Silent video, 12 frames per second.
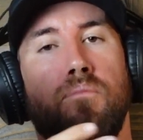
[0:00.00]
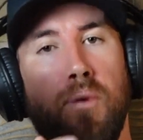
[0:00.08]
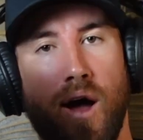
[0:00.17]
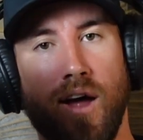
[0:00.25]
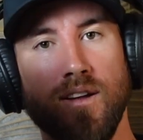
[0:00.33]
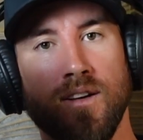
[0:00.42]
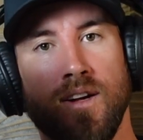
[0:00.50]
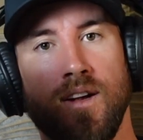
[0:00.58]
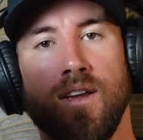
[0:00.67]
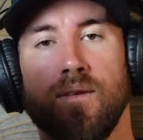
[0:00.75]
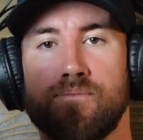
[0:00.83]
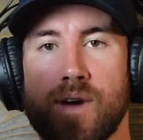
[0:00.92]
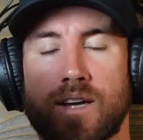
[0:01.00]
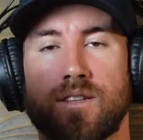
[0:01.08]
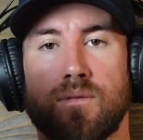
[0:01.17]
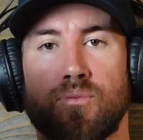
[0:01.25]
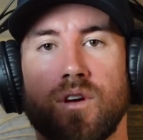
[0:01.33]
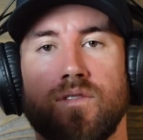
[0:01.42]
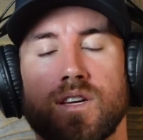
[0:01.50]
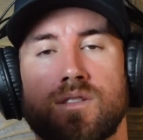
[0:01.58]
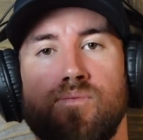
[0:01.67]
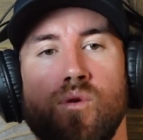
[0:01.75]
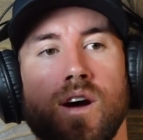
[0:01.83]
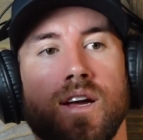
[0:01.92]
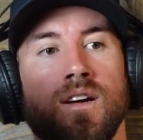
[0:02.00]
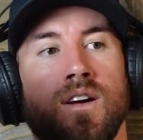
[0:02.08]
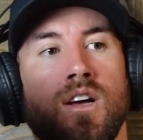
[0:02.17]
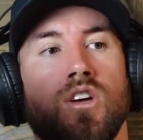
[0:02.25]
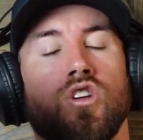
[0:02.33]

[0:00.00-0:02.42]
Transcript: But back to the previous point,